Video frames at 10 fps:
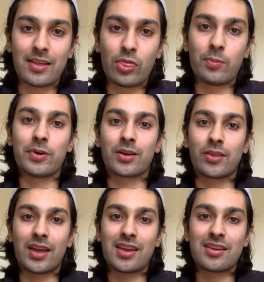In the book
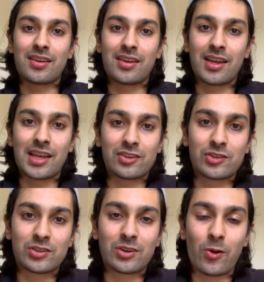they
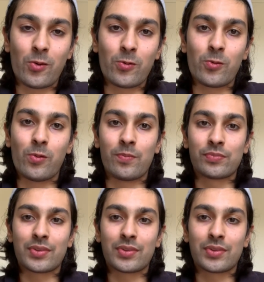show